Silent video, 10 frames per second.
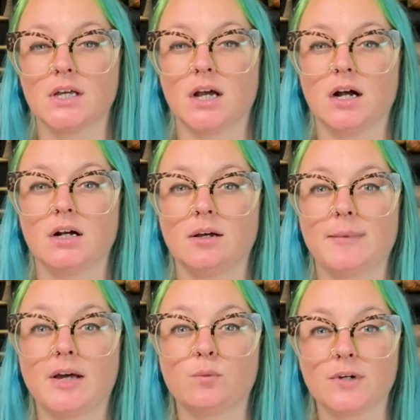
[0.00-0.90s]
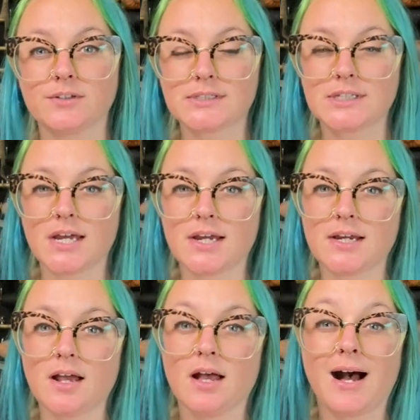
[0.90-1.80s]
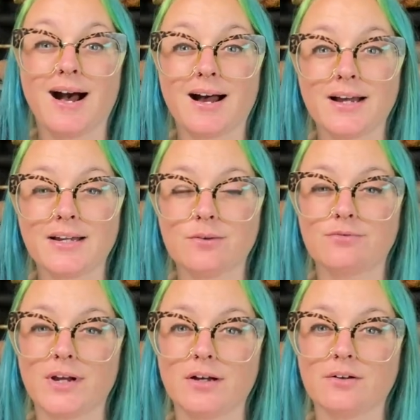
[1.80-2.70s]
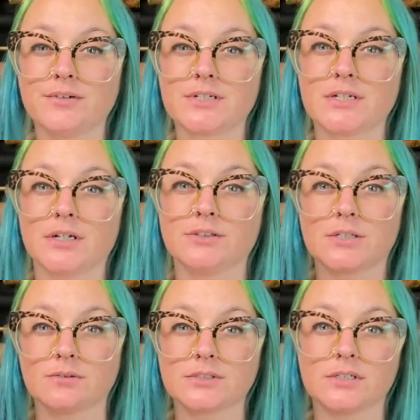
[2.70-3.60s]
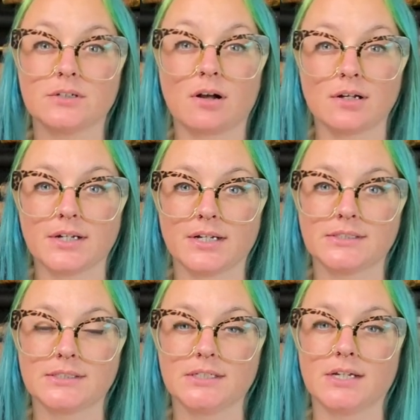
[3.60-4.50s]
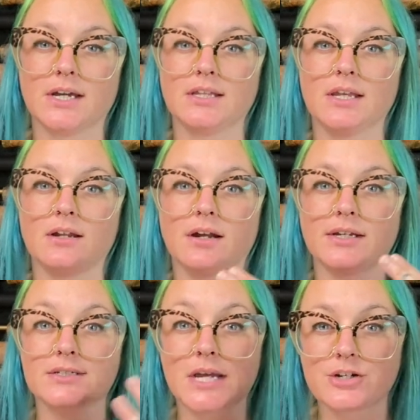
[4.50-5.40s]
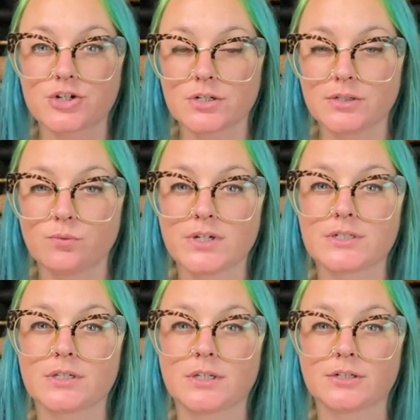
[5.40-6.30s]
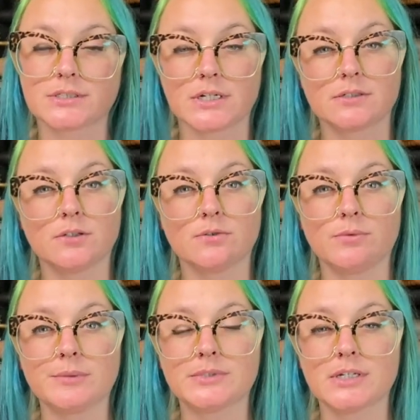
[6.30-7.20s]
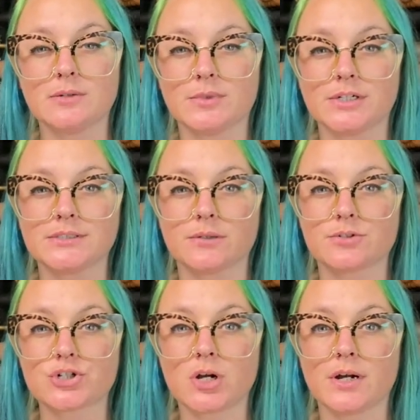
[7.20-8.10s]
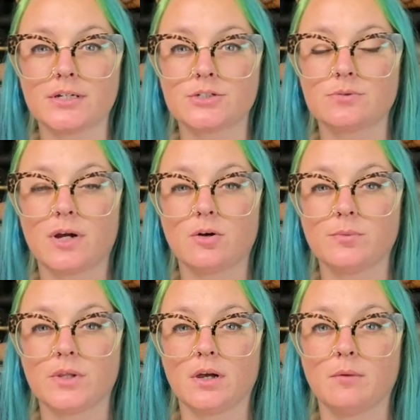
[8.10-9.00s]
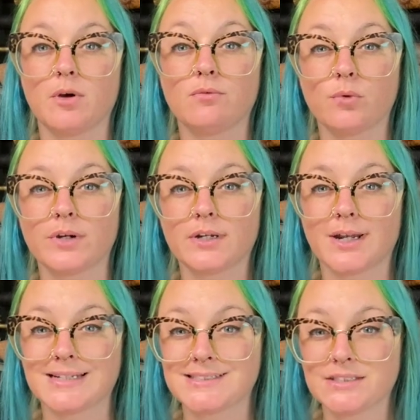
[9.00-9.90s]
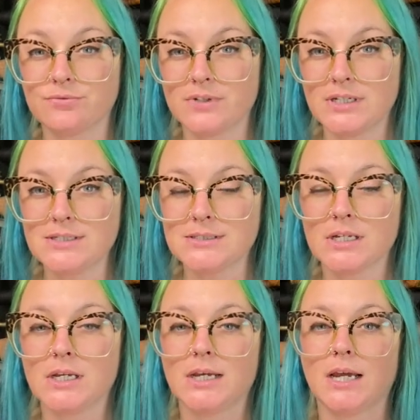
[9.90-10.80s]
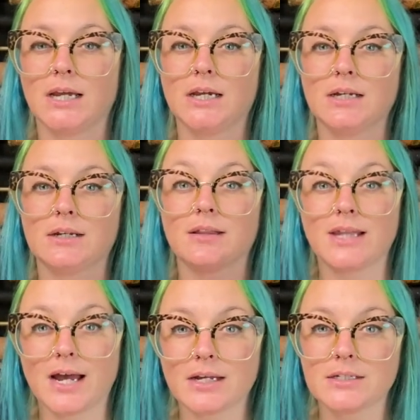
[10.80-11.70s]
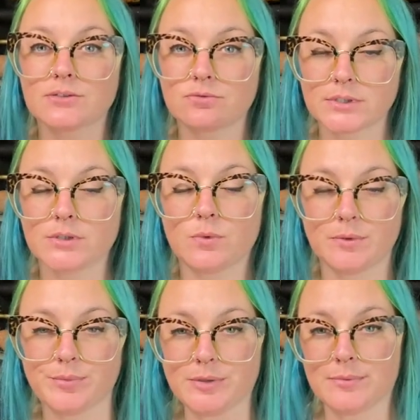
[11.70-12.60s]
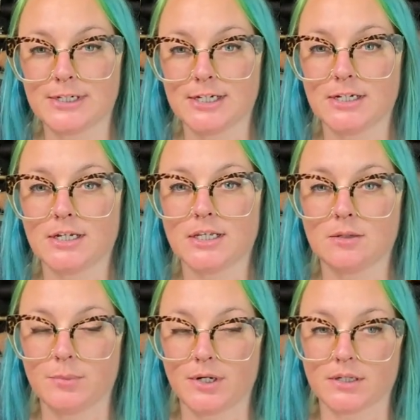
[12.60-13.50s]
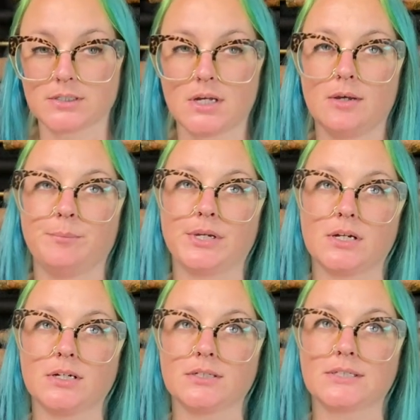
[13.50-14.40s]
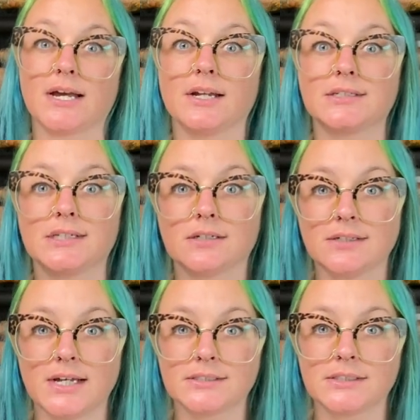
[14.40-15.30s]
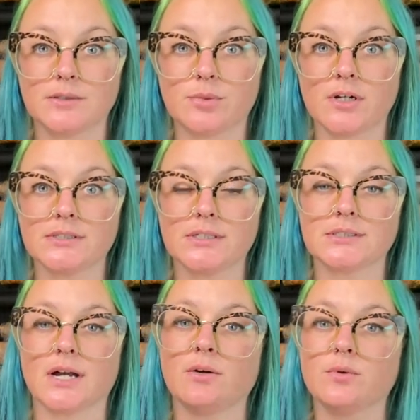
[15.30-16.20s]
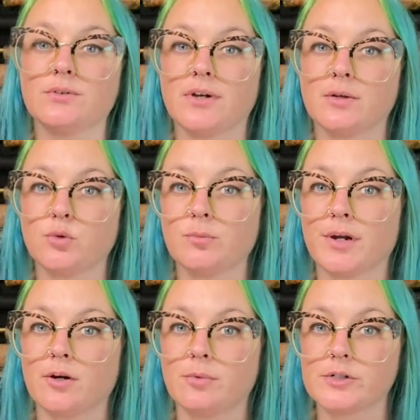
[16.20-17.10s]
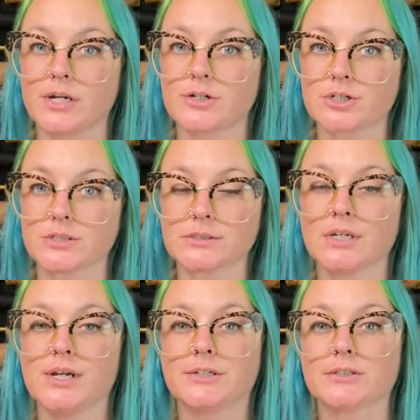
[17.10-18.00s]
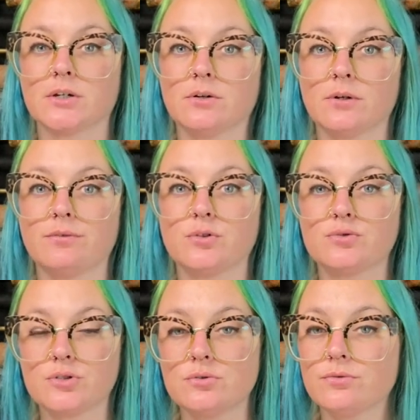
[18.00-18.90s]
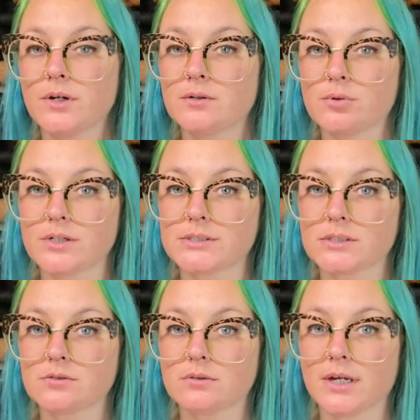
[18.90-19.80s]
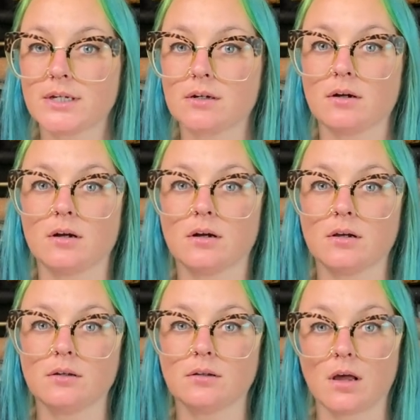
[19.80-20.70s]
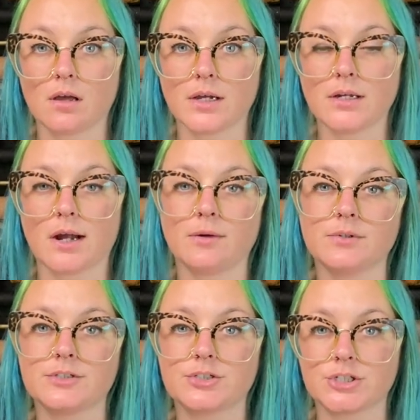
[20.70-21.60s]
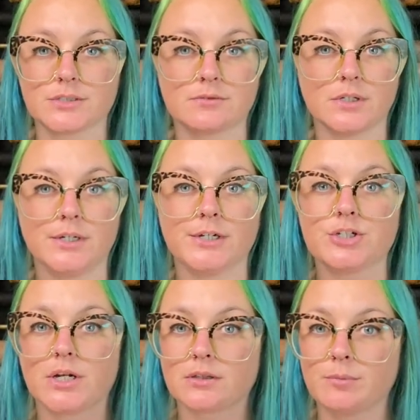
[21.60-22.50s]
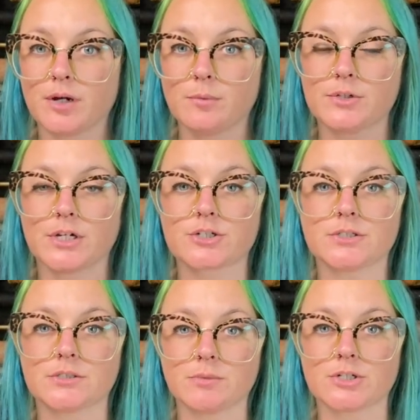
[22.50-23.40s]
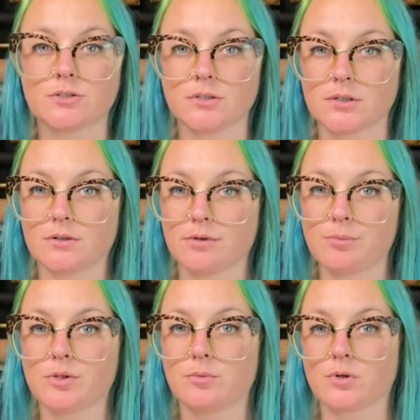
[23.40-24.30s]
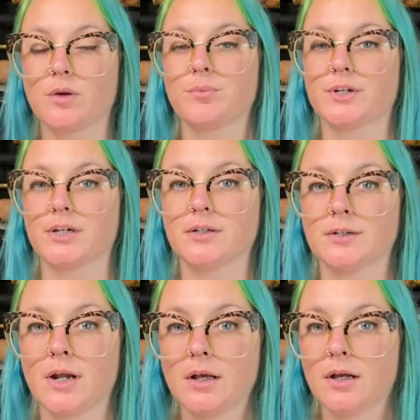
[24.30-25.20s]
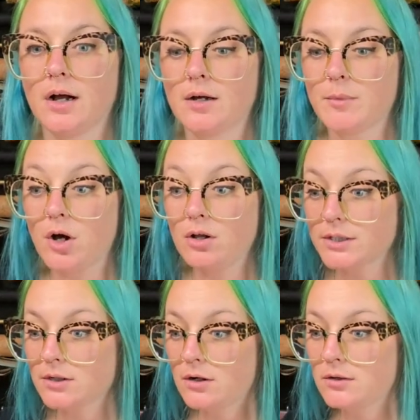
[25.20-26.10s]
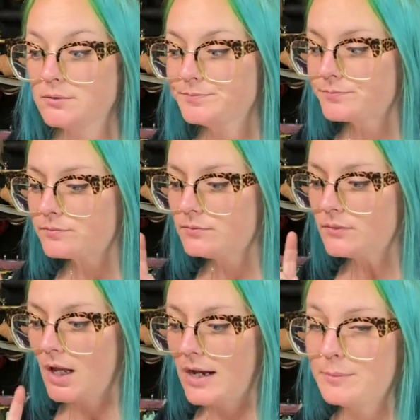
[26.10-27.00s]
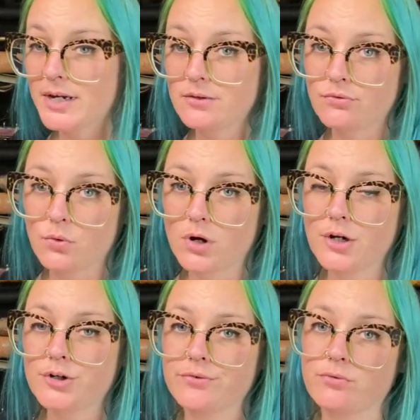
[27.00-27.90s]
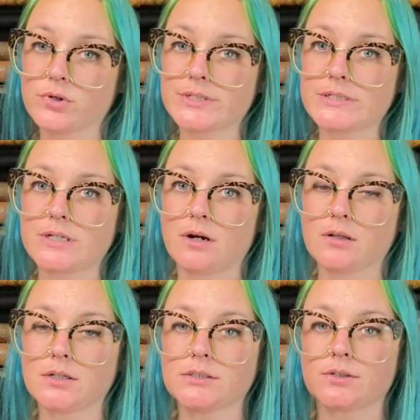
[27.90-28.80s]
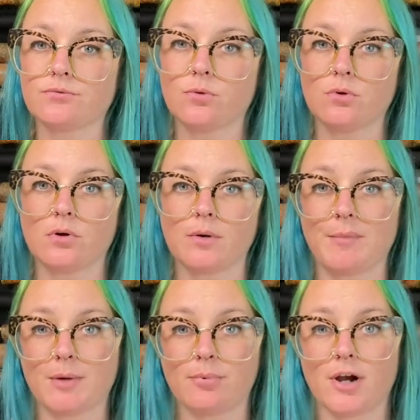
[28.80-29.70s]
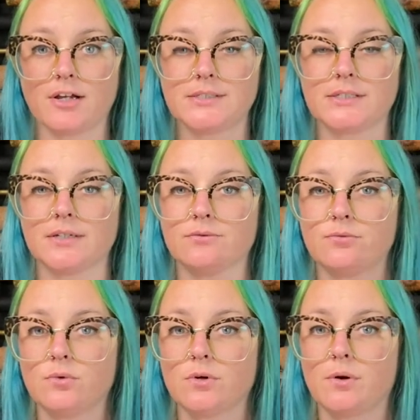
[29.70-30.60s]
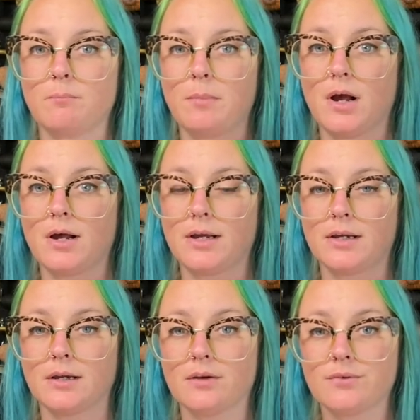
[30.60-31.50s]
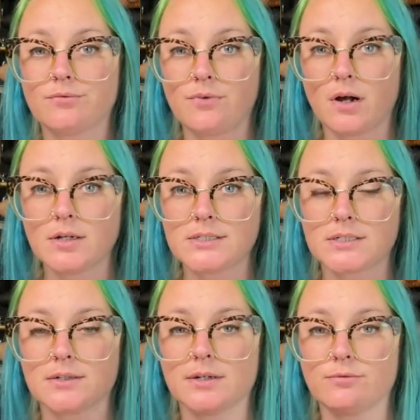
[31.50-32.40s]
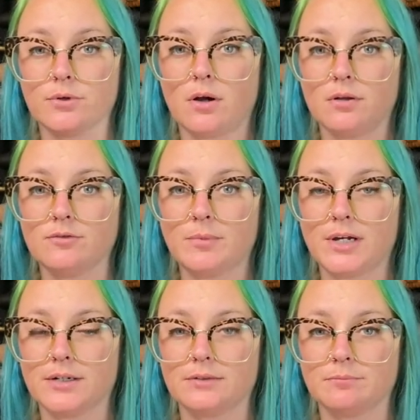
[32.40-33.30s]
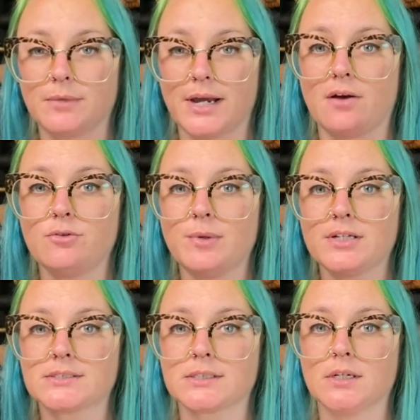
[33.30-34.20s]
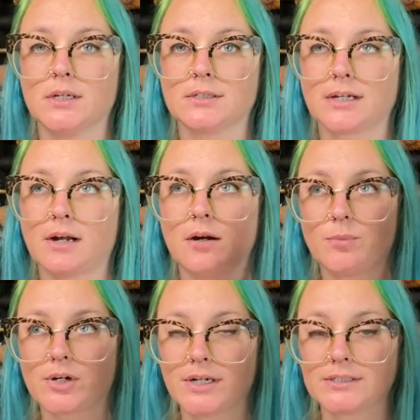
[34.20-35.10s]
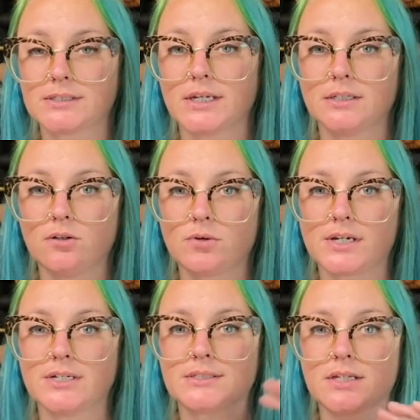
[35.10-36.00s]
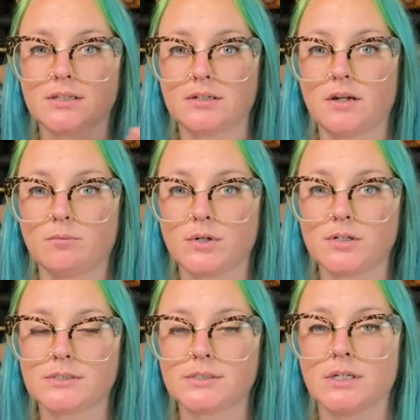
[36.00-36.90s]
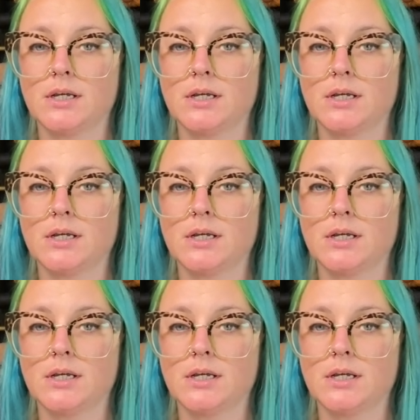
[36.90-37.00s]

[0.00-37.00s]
Um, I will say I found ZoneSun on Etsy, and then I intentionally went to their standalone website because I was trying to help them avoid Etsy fees. And that is really what bit me in the butt because had I stayed on Etsy and processed, I would have had more buyer protections. So if you do find a press that you like online, I would just check the buyer protections and make sure that they're a reputable company. Um, all in all, I paid $414 for my press and for my font for all of my, my alphabets. I got uppercase and lowercase and then numbers.